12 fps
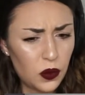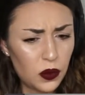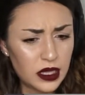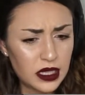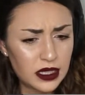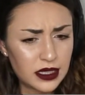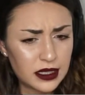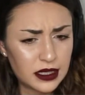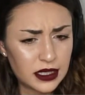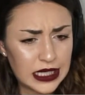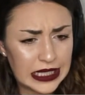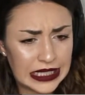if I
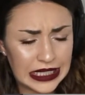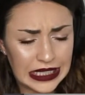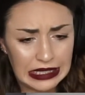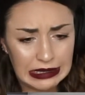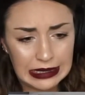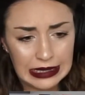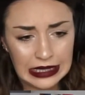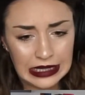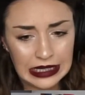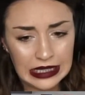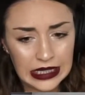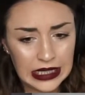will change it up a little
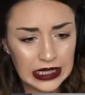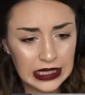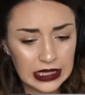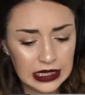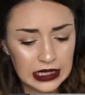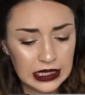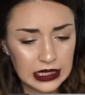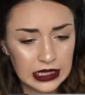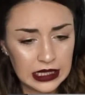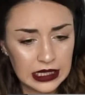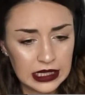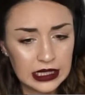bit. But for
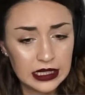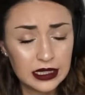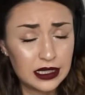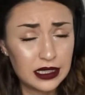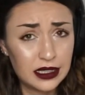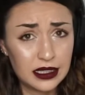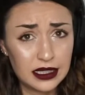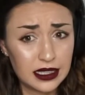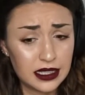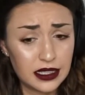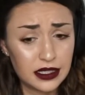now, we just kind of